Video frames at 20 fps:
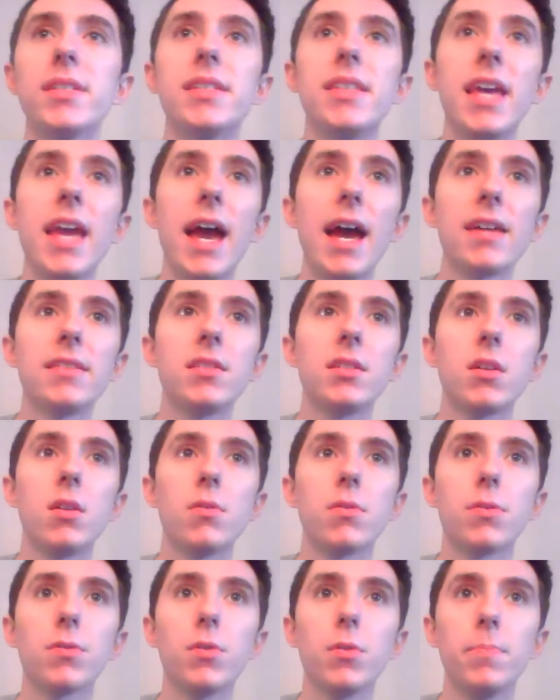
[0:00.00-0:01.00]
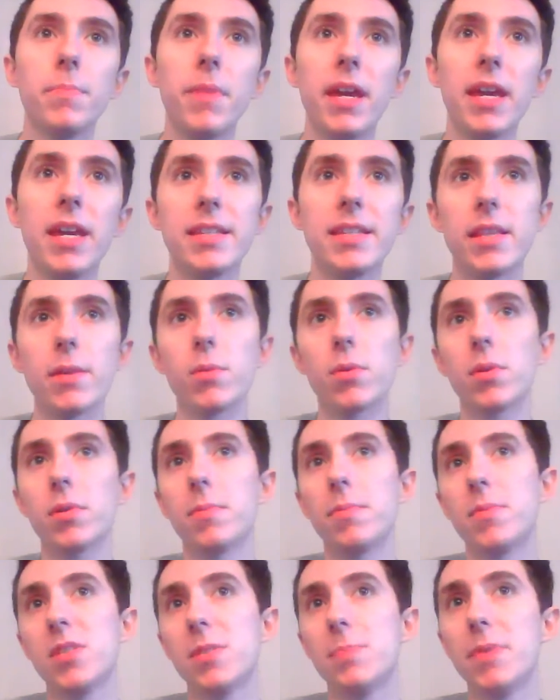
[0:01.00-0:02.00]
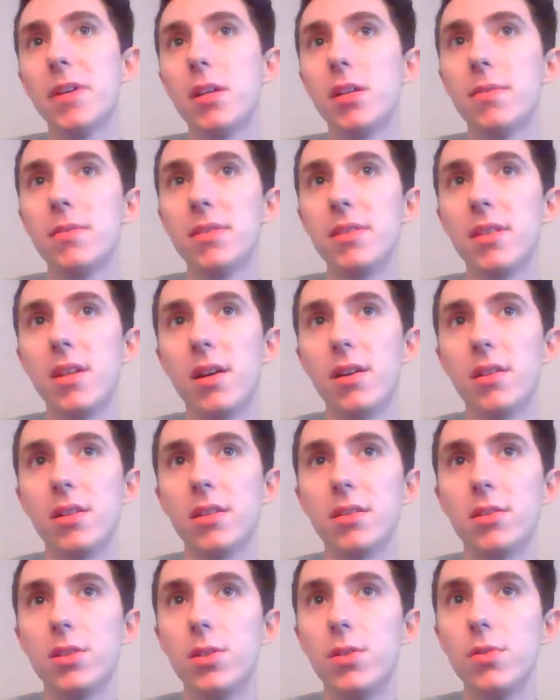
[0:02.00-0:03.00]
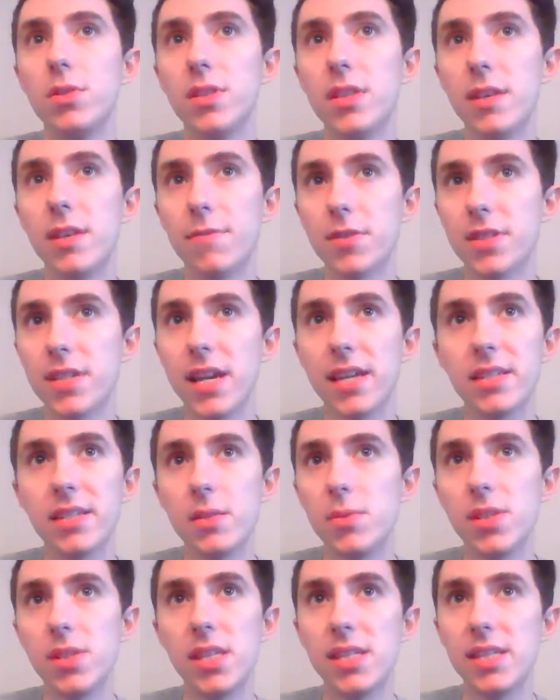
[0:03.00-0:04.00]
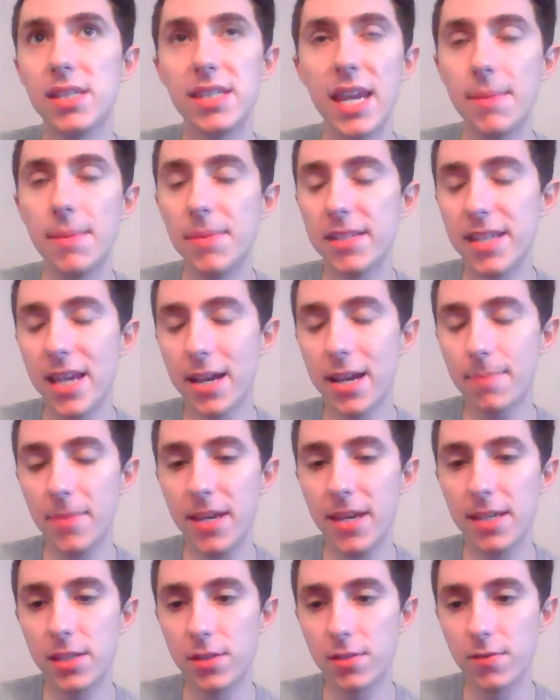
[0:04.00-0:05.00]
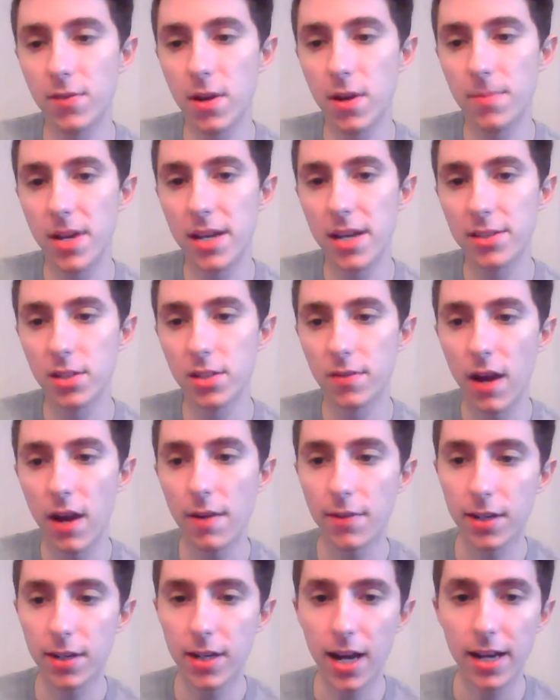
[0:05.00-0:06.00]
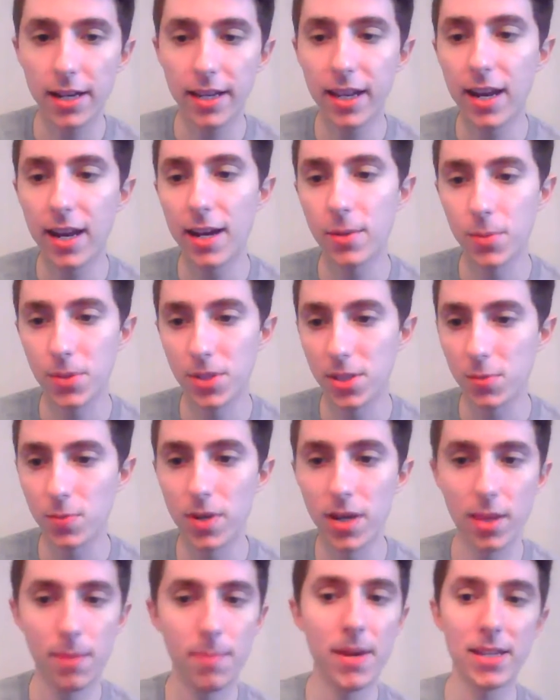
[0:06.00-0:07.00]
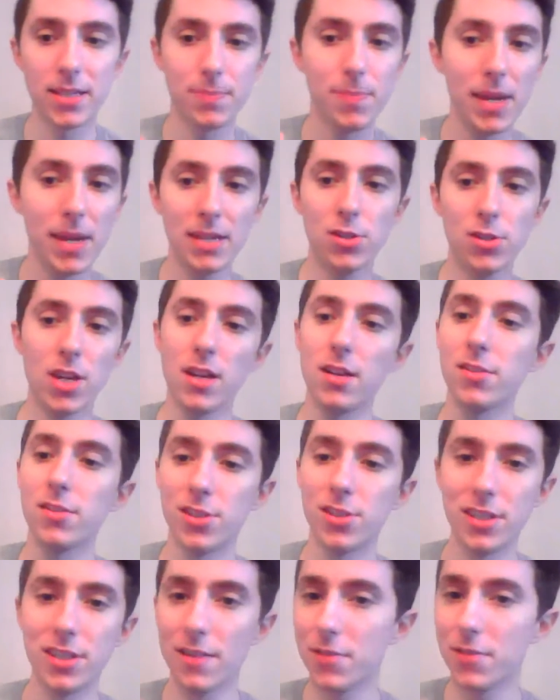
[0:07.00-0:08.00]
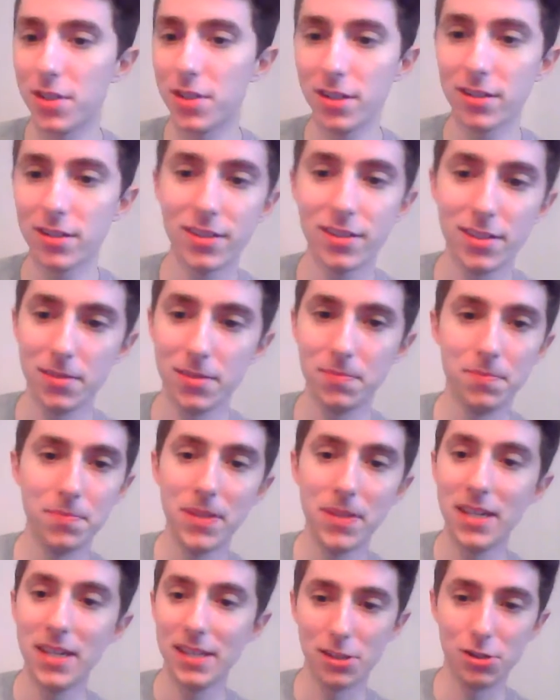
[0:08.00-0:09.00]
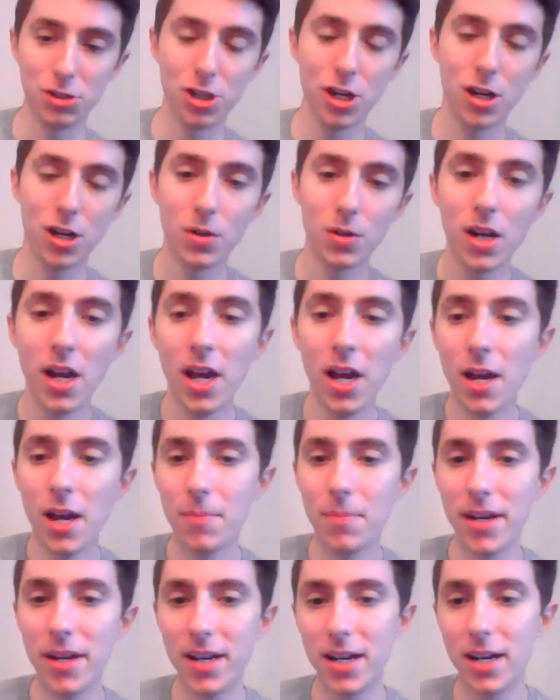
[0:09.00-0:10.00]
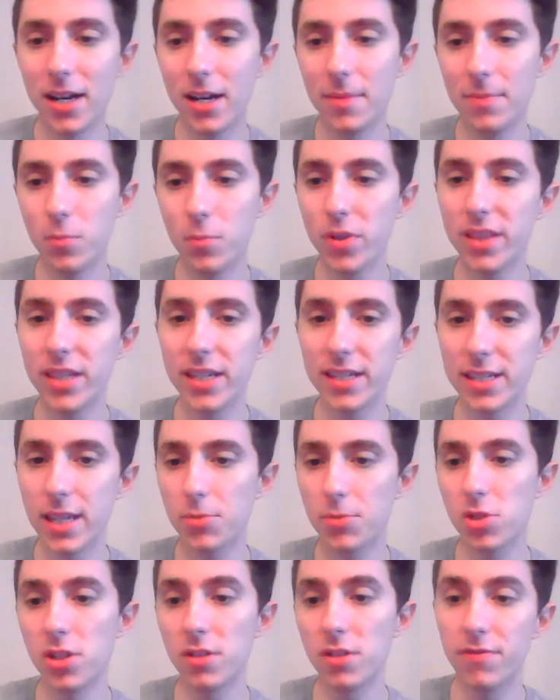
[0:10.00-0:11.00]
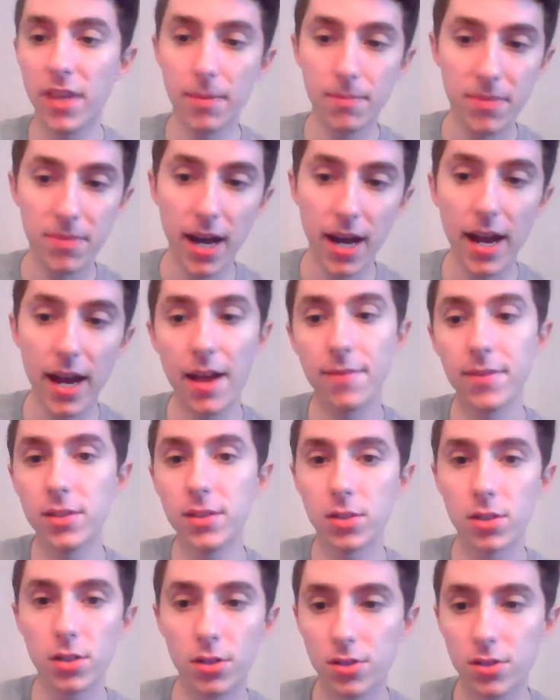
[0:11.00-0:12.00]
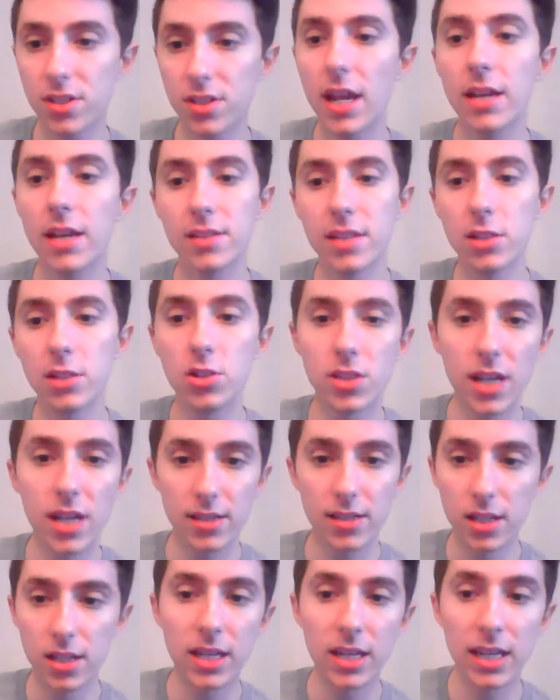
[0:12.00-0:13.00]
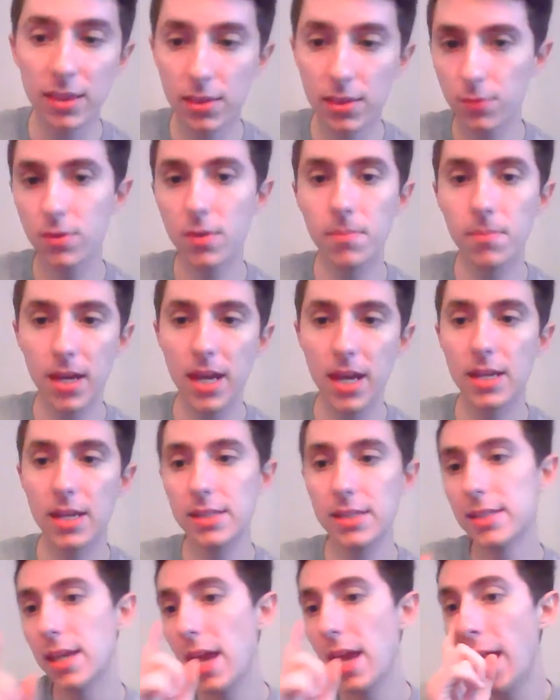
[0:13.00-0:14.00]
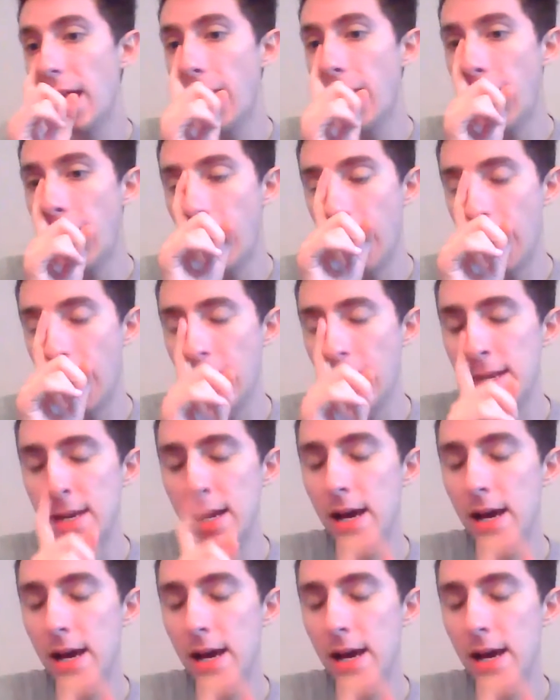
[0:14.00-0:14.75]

They had to go through a maze. They were split on 2 different sides. It was the same exact maze from Survivor Cagayan, which is one of the best maze challenges ever to be in the show. But with the exception of them not having turnstiles, they just had to get through the maze and